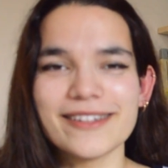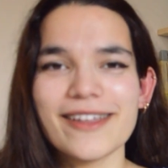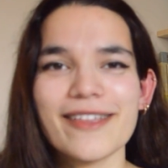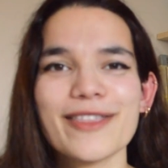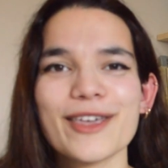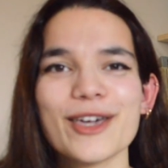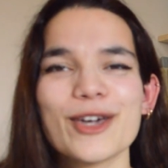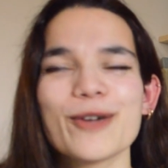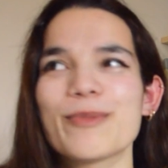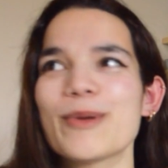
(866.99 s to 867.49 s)

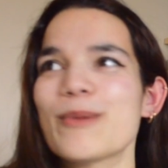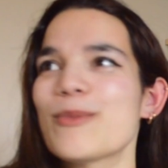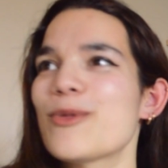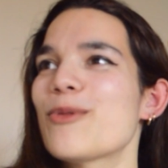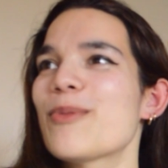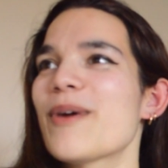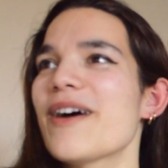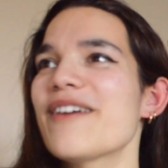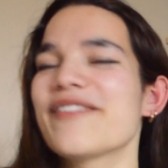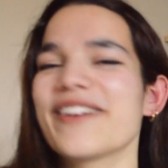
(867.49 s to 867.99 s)
Nothing could be
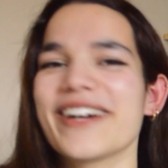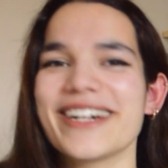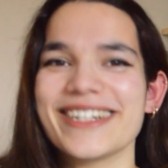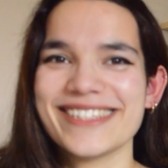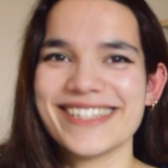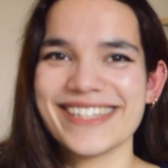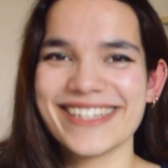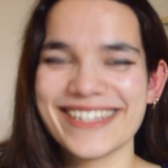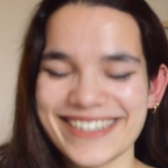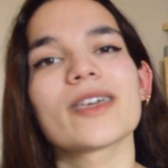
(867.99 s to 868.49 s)
more
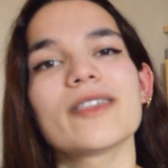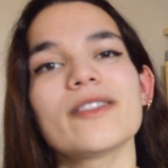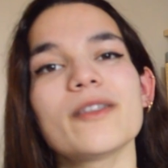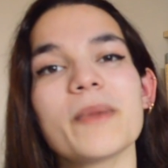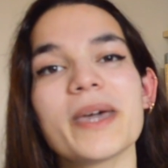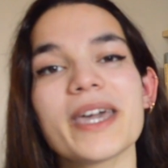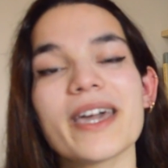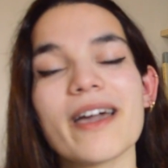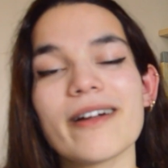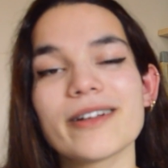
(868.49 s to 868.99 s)
perfect. The
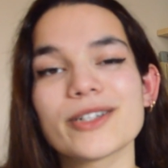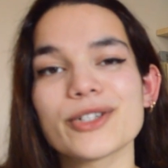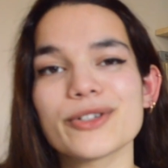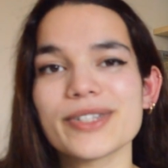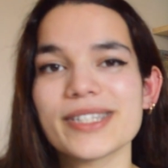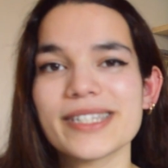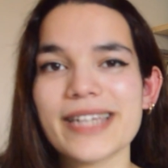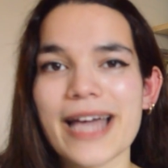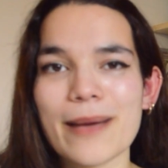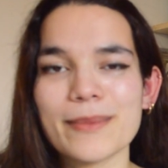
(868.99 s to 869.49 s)
main character
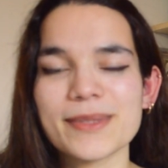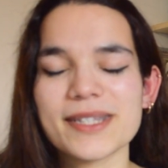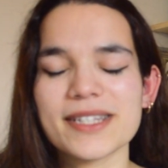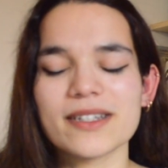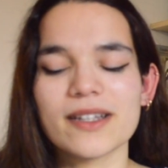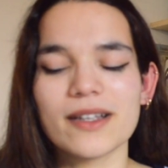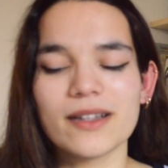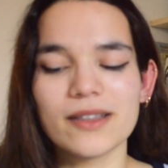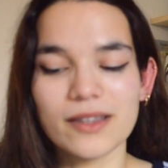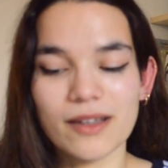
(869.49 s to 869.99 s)
is
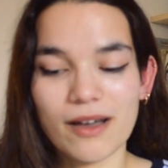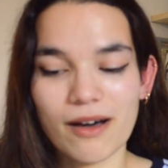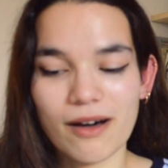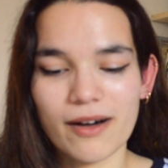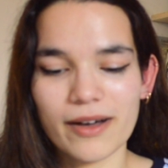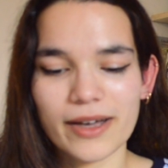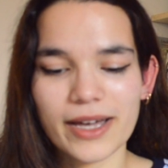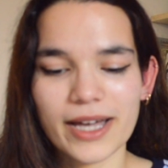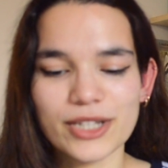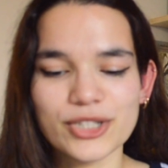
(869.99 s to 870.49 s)
Tamsin
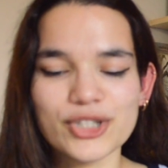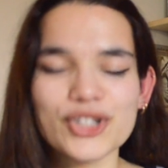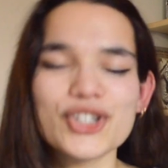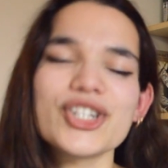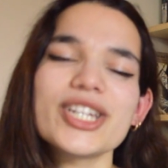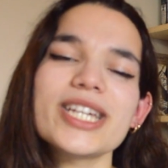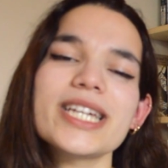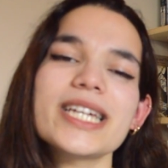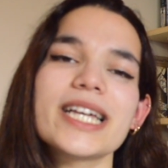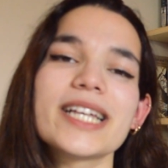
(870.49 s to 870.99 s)
Lark, and
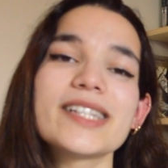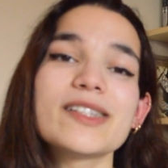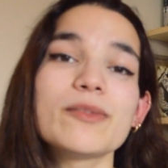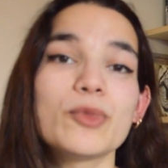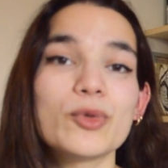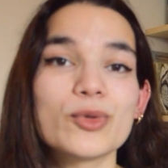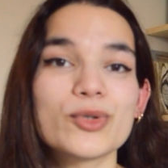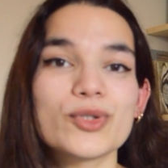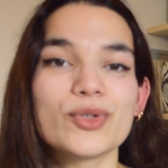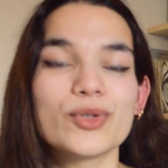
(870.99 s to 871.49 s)
she is a
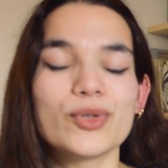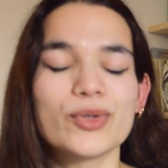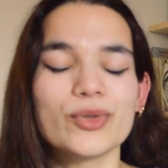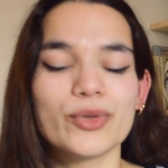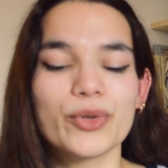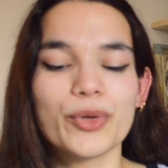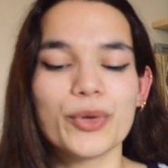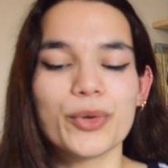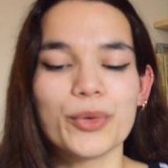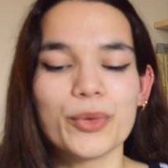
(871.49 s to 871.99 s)

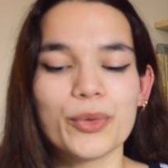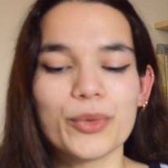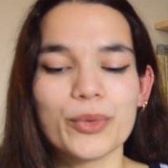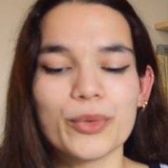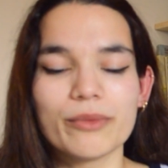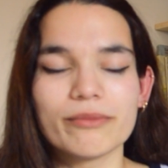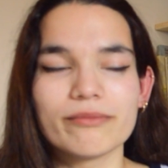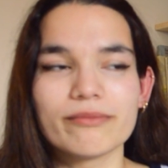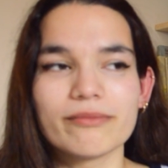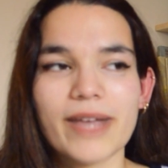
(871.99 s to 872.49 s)
mortal
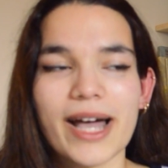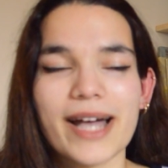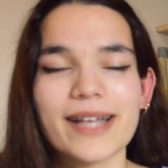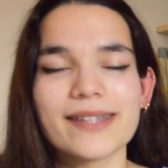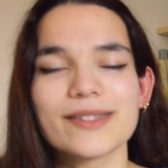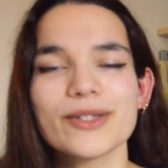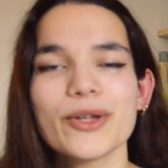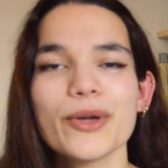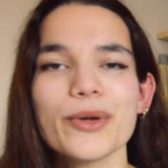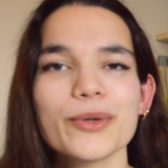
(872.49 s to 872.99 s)
who
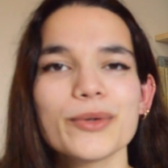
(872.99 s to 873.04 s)
has